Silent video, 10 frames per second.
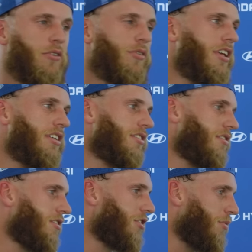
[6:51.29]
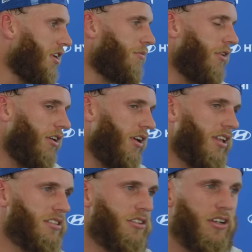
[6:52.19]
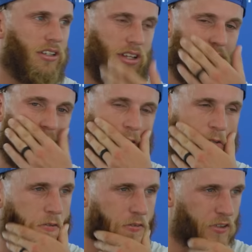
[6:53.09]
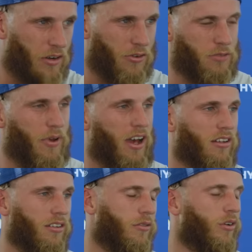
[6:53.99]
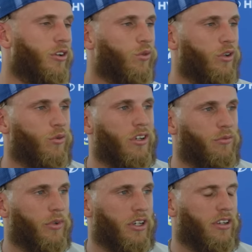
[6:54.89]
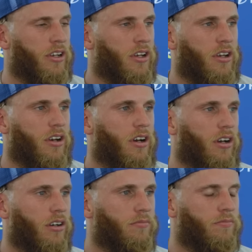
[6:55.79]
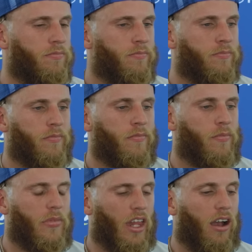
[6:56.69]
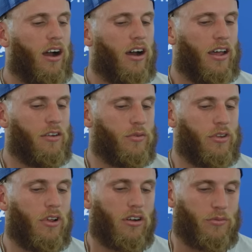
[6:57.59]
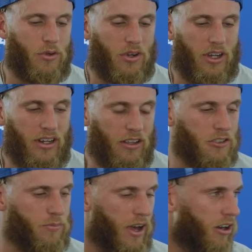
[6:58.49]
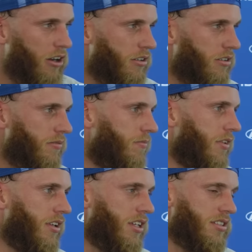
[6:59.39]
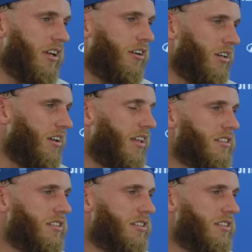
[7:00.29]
what he's speaking about, and like, yes, there is, everyone wants to reference back to 2021, but I think when you talk to Puka and he looks back on his year,